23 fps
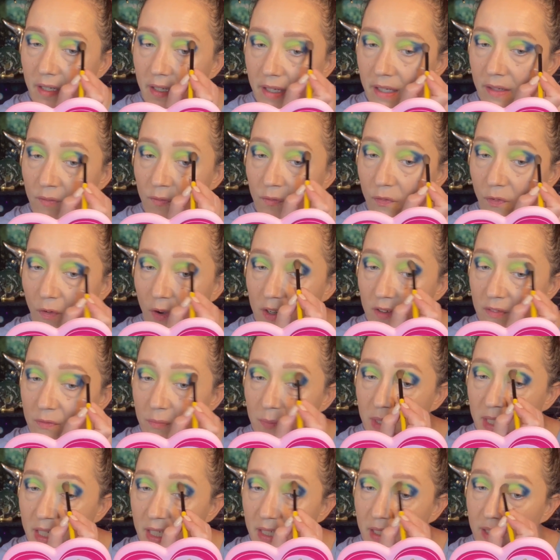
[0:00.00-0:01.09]
in front of
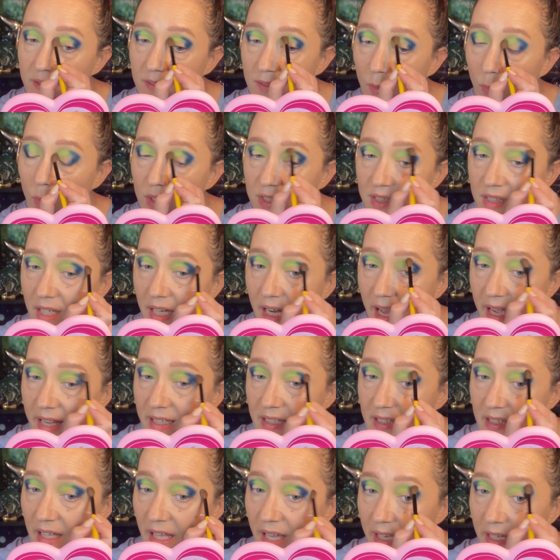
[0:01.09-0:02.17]
me, the one that I
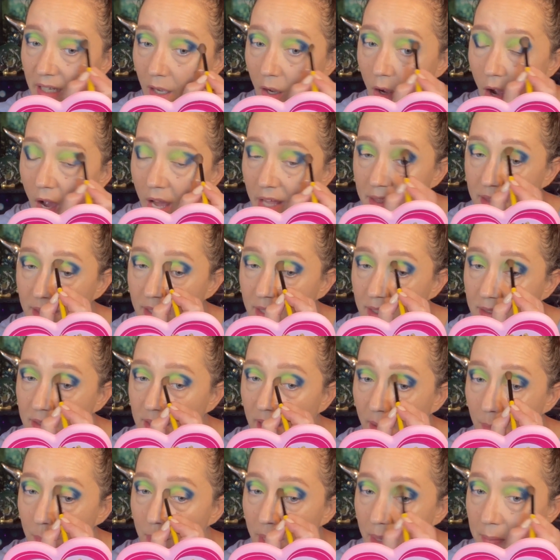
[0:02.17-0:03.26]
had let go. I think
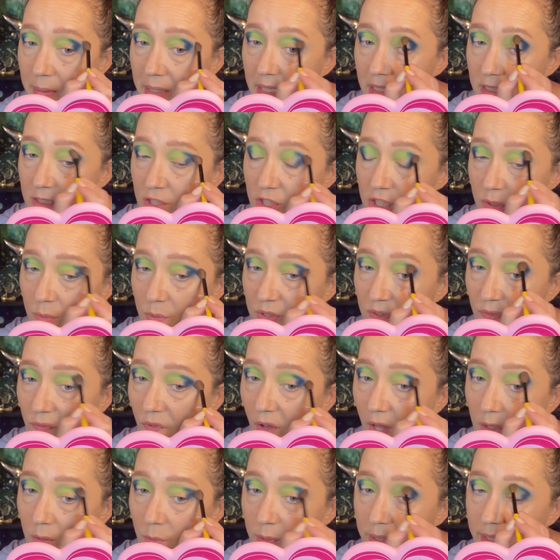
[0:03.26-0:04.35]
that maybe she was
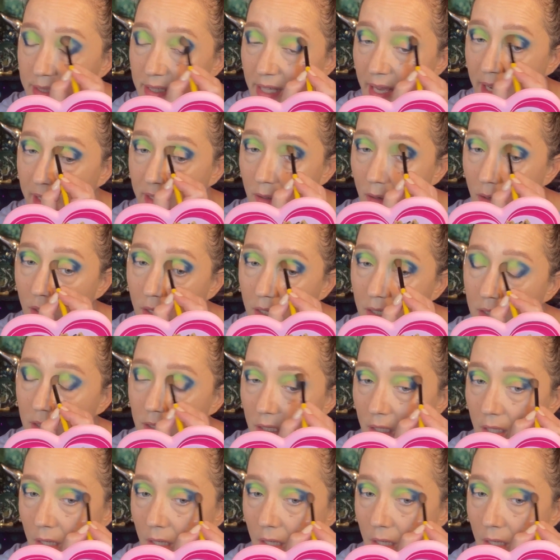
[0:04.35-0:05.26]
following that car.